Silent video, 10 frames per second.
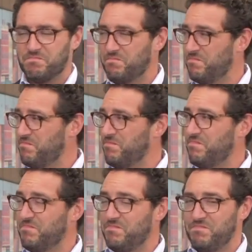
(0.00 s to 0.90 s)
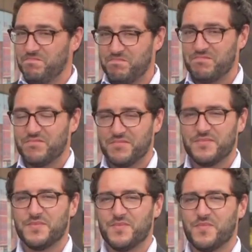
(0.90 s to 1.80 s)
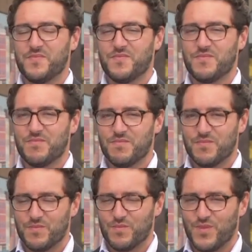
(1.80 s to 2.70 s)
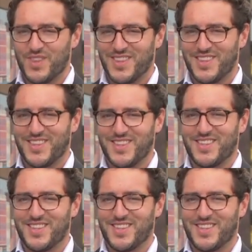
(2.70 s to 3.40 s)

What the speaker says: (silent)